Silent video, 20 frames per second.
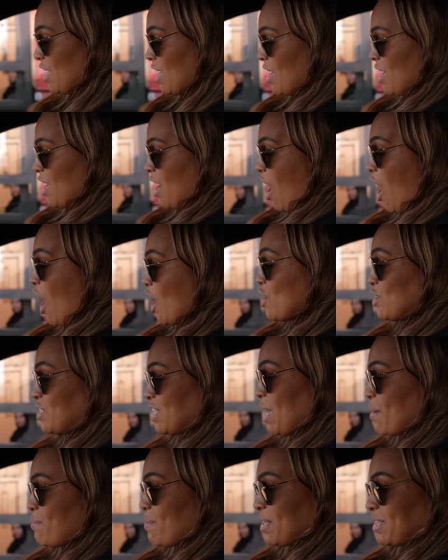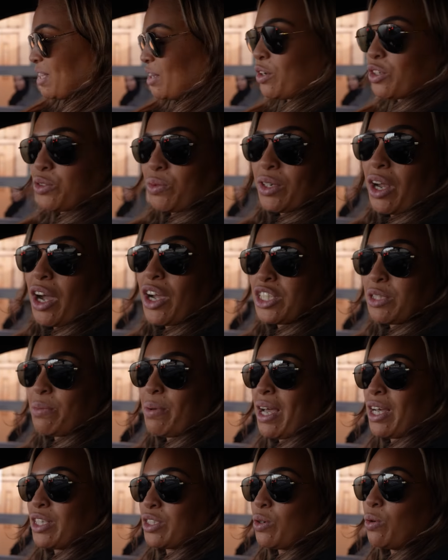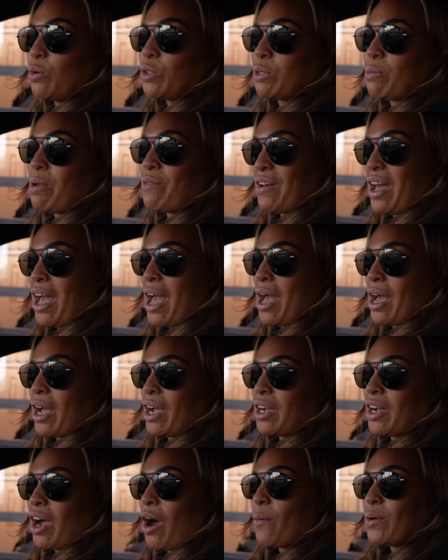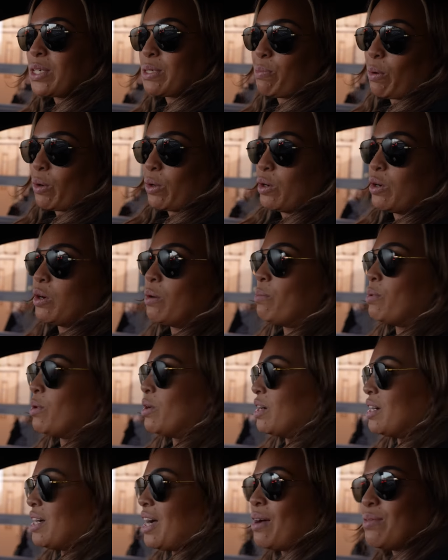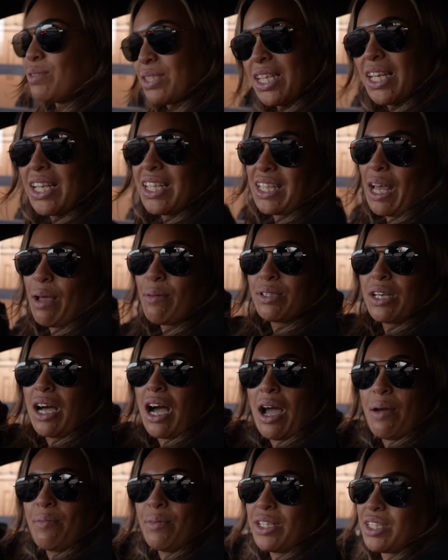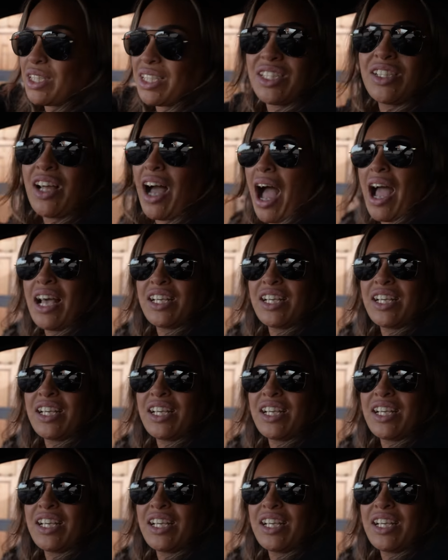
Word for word: this. I used to get McDonald's when I used to be at school. To be fair, I was spoiled, but I'm still at the same time. It's not.